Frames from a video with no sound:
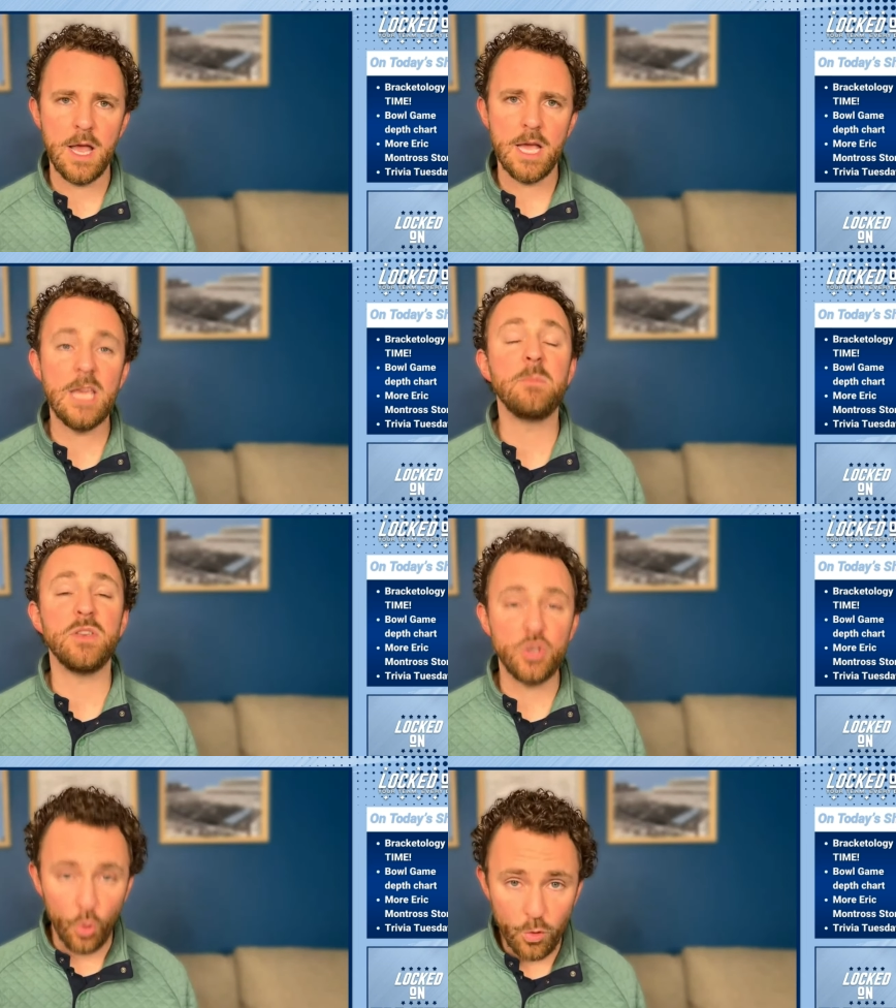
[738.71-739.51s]
Keep
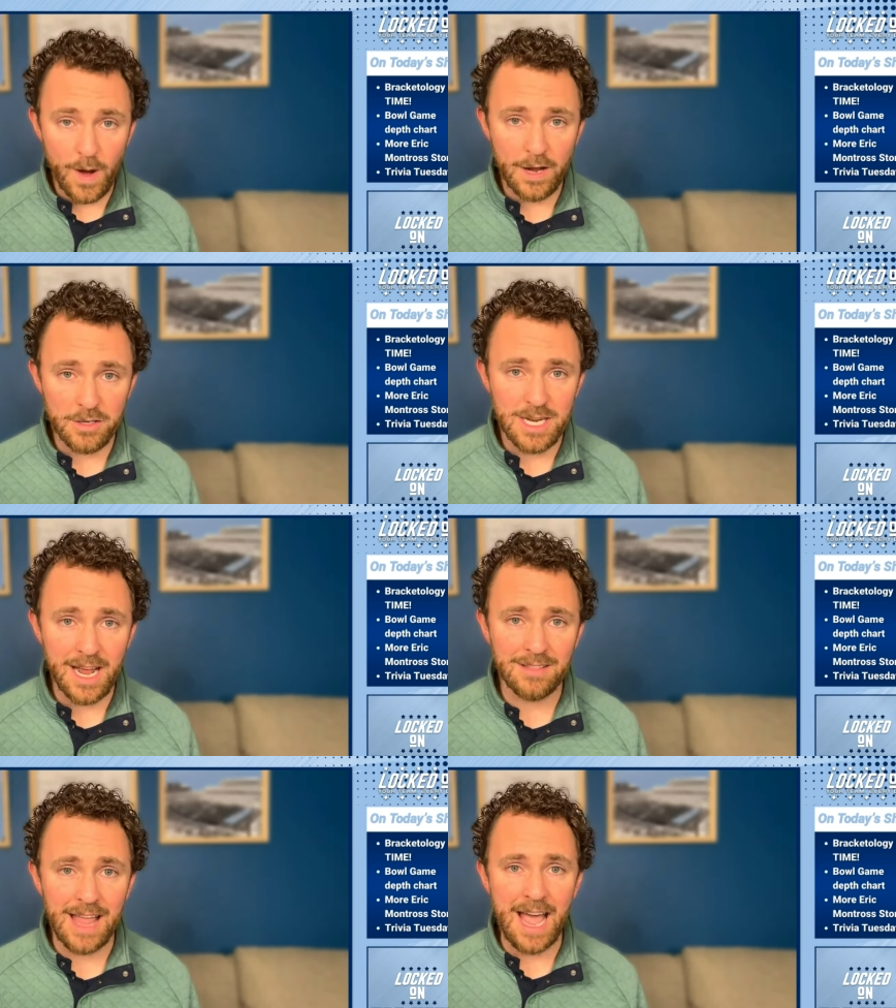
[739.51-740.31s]
your ride or die
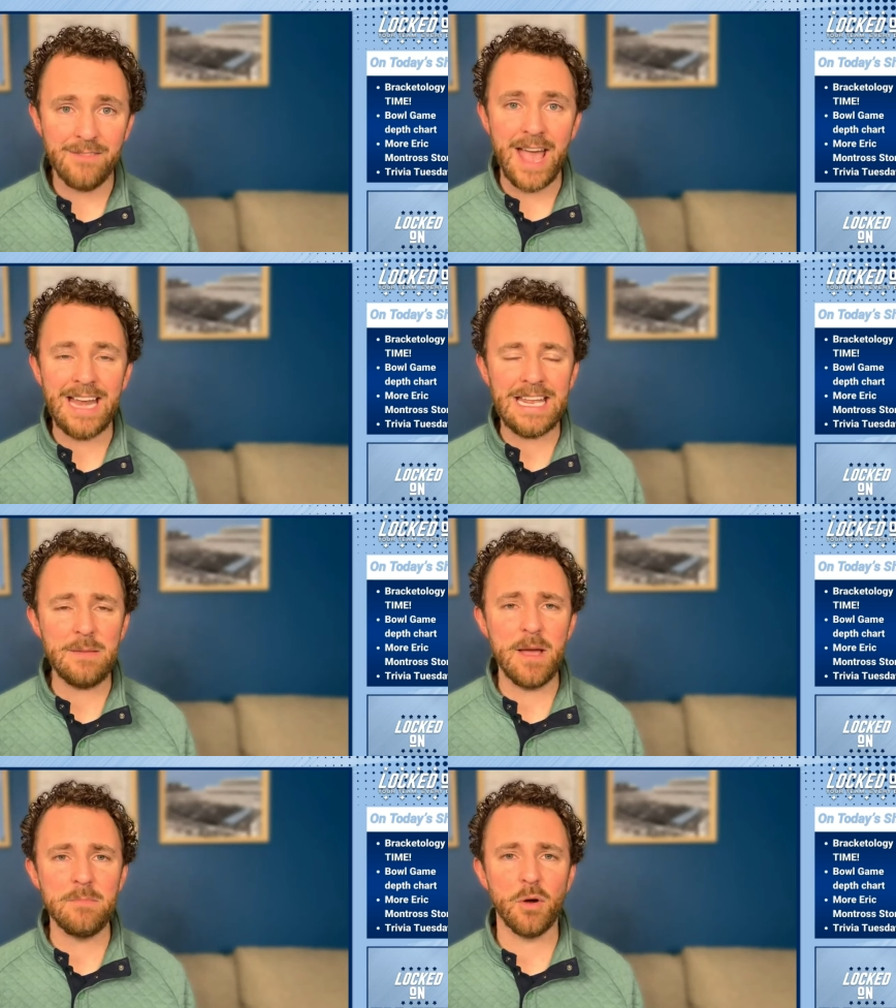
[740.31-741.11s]
alive at
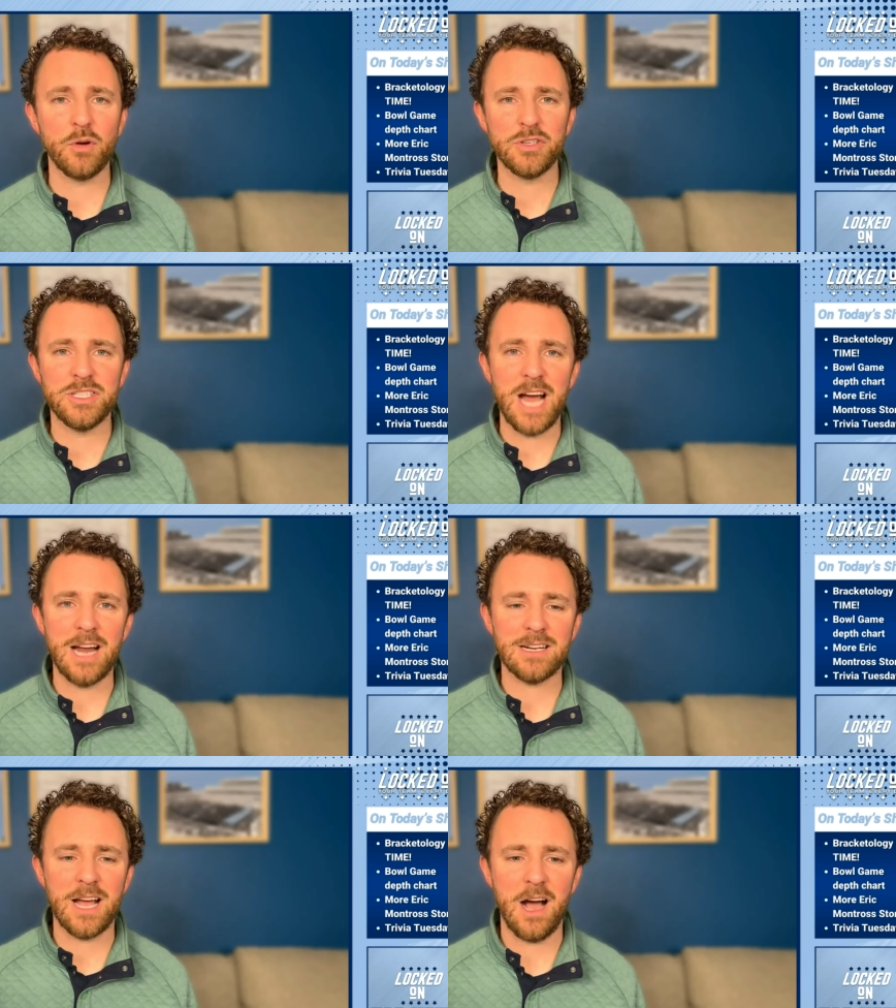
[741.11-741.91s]

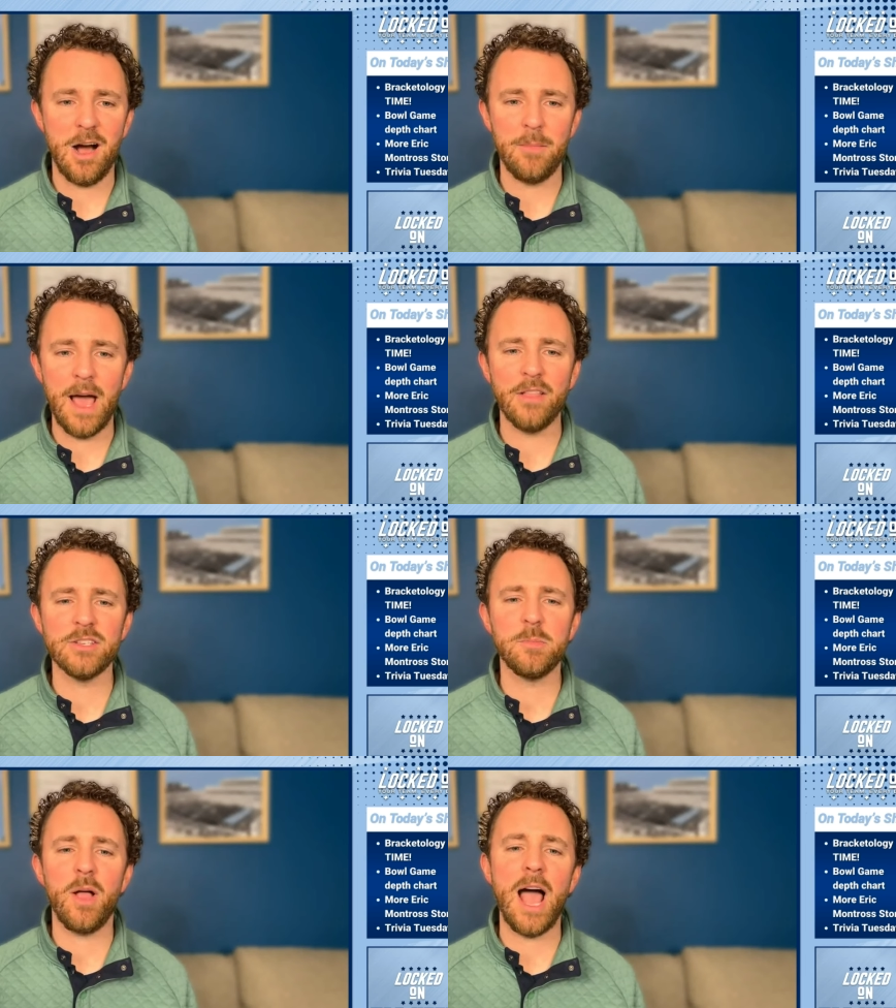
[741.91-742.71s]
ebaymotors.com.
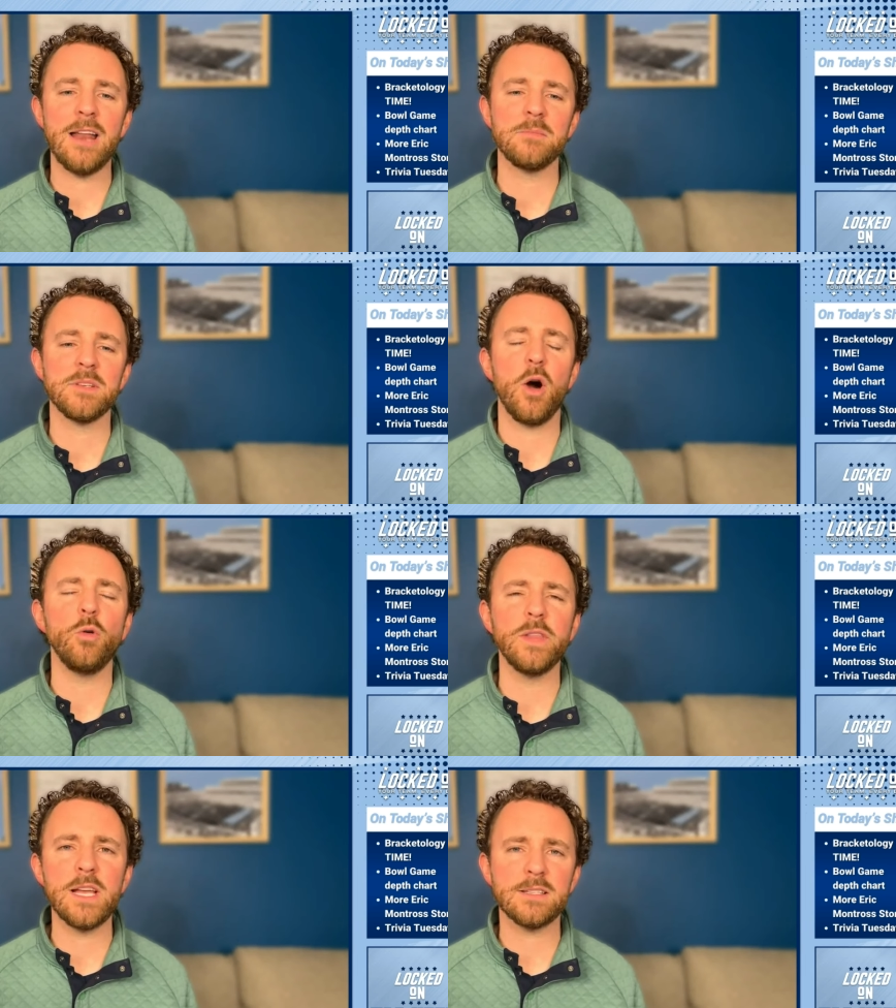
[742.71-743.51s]
Eligible items
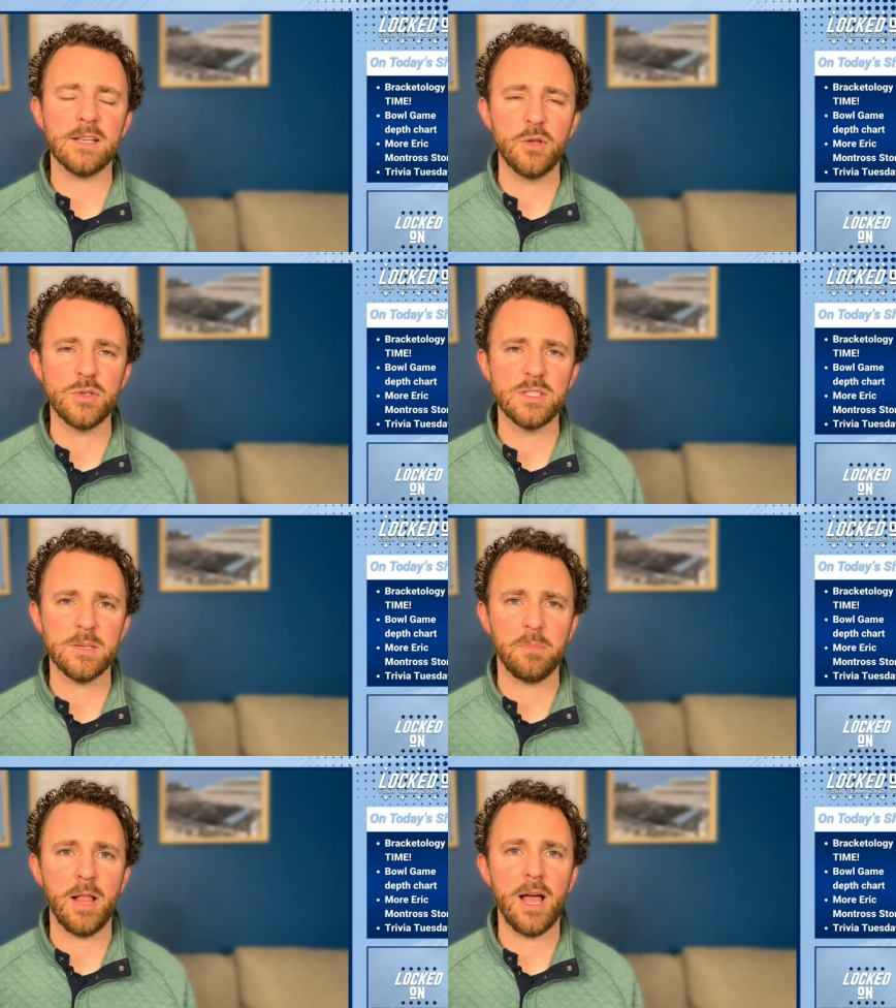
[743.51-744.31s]
only, exclusions
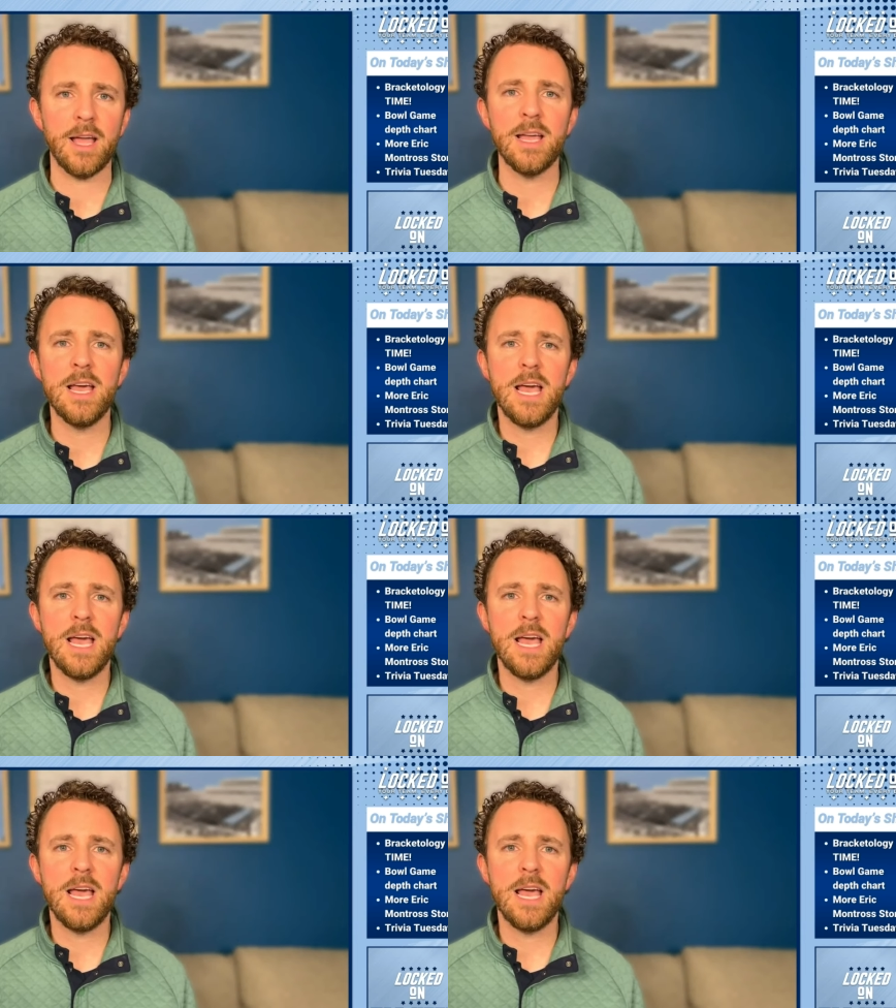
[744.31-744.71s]
apply.